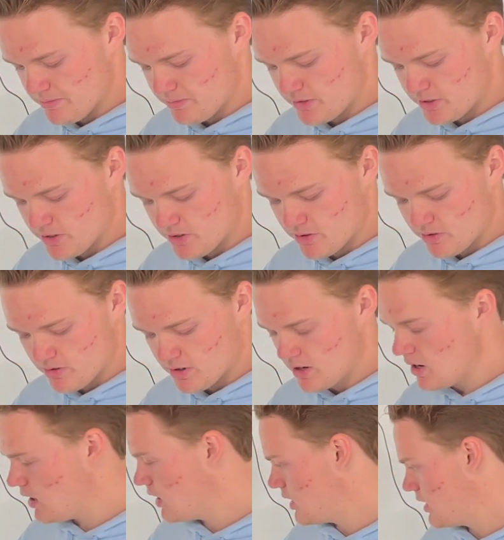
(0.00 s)
So
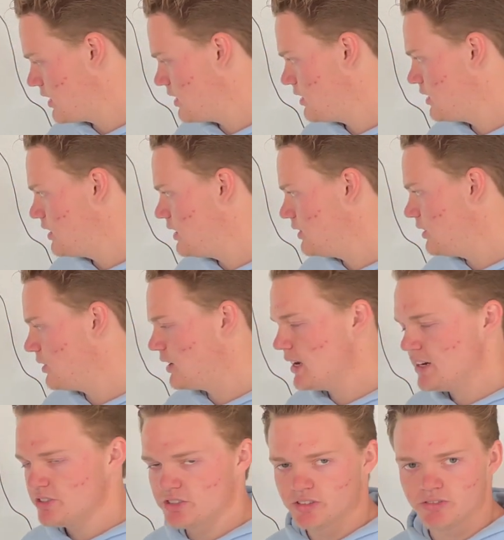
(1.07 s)
our key
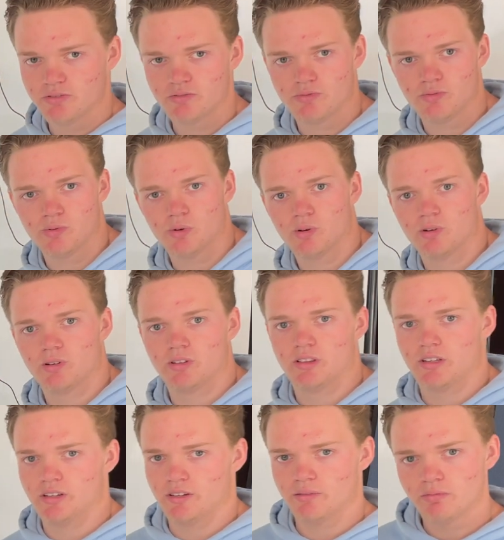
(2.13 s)
location for
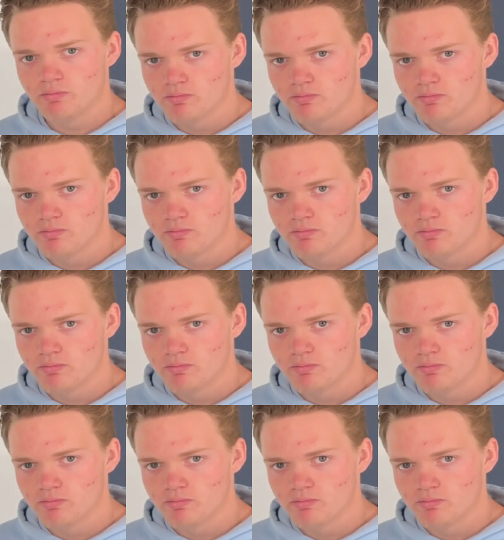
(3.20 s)
the